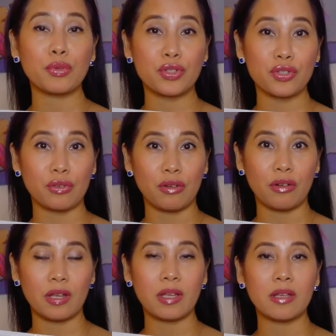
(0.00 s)

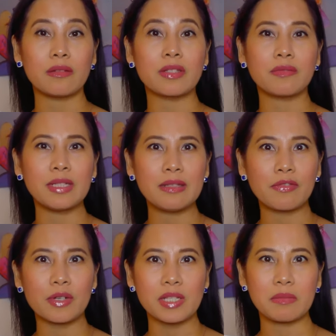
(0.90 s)
bunso, it was really
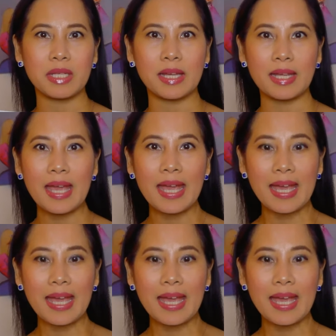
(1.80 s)
forcing me, like,